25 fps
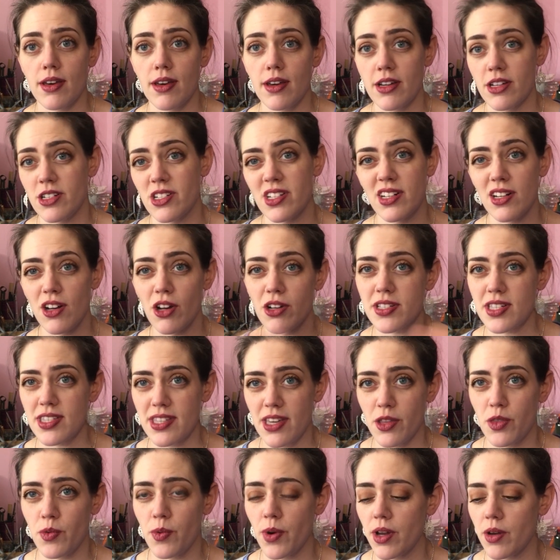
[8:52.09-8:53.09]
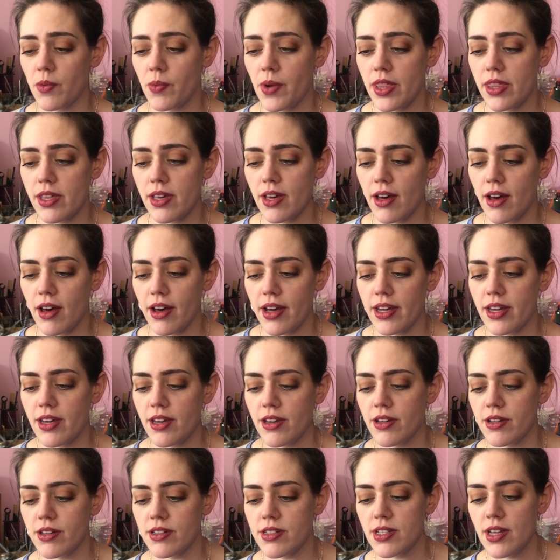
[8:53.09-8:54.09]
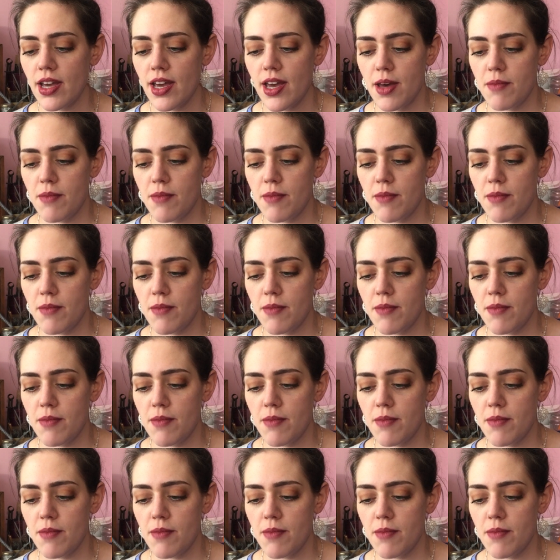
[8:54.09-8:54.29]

because she'd lost the other one, whether I could